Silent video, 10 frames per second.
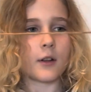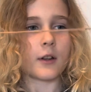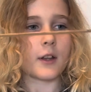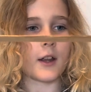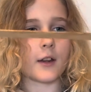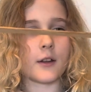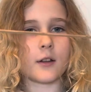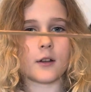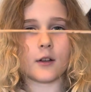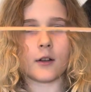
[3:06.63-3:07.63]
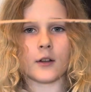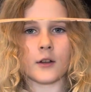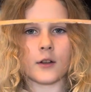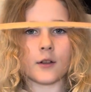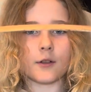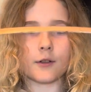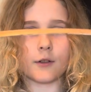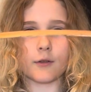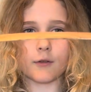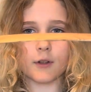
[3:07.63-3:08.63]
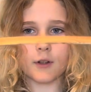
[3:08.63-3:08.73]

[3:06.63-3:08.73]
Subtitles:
Okay, so